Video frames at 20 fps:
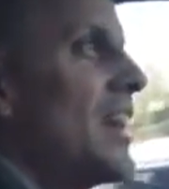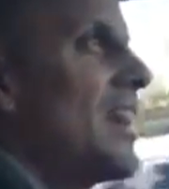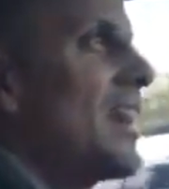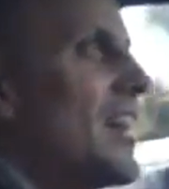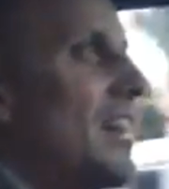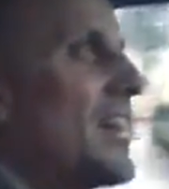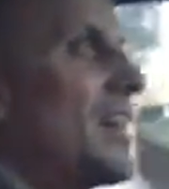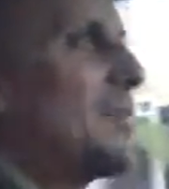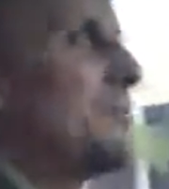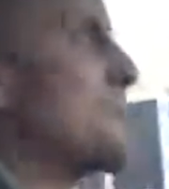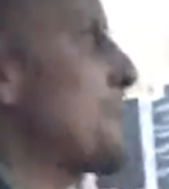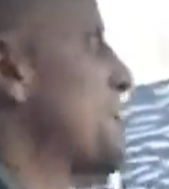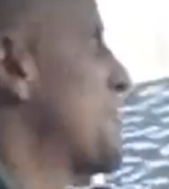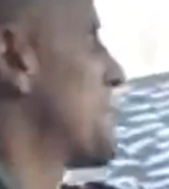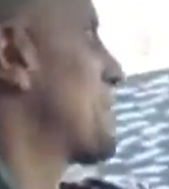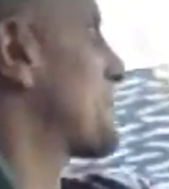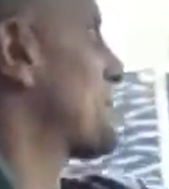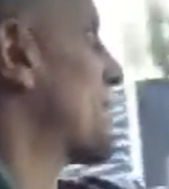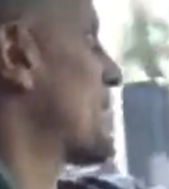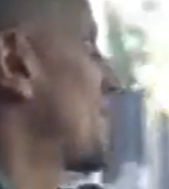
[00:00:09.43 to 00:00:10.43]
And
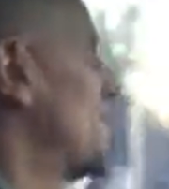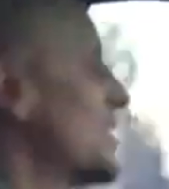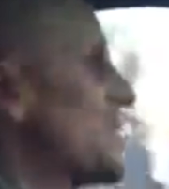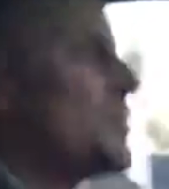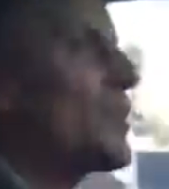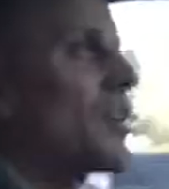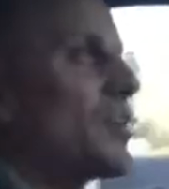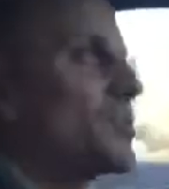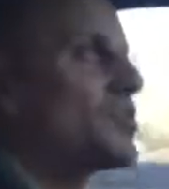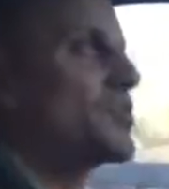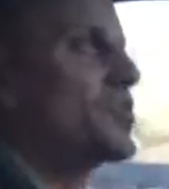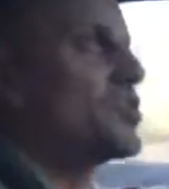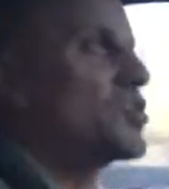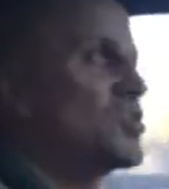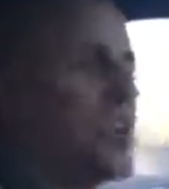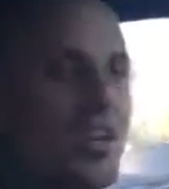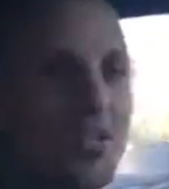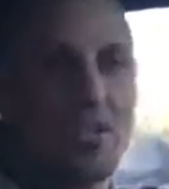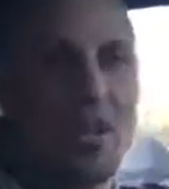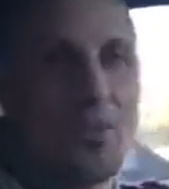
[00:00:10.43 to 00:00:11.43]
I thought I was going to
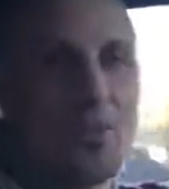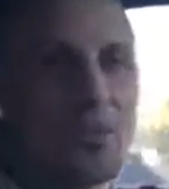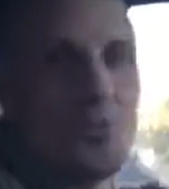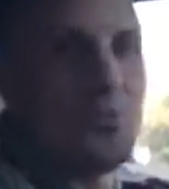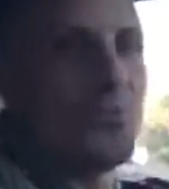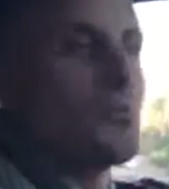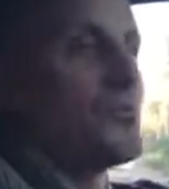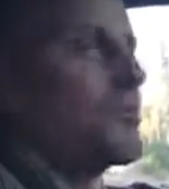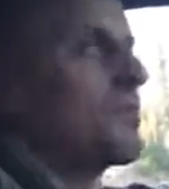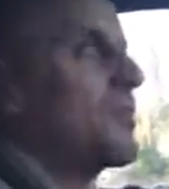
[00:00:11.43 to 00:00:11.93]
share something